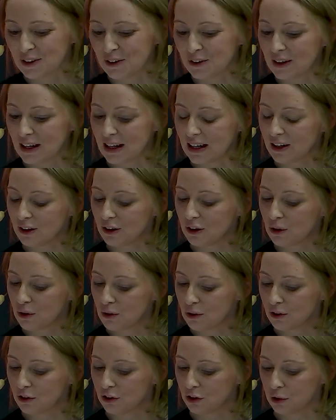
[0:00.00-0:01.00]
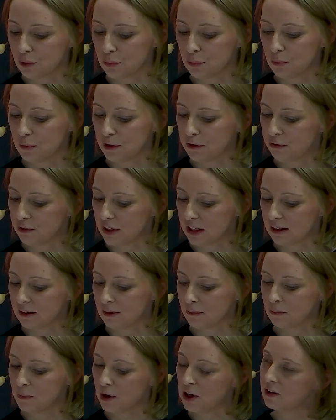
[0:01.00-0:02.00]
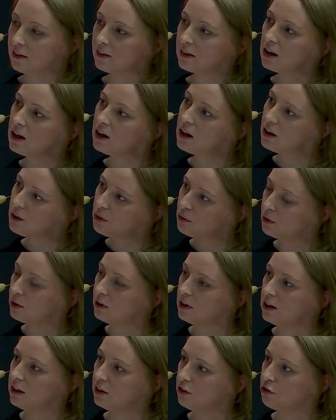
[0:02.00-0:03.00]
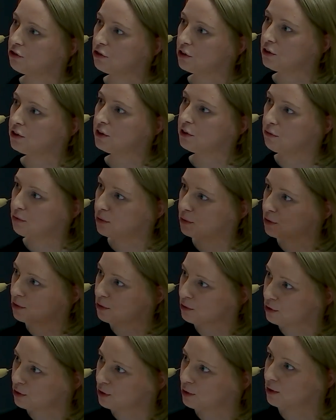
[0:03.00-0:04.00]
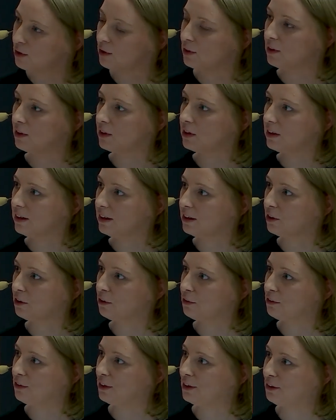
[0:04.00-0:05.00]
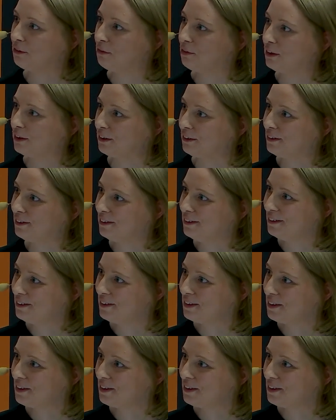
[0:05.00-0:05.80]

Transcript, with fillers: Could a long-term effect mask other knee injuries if we return to the clinical side of things?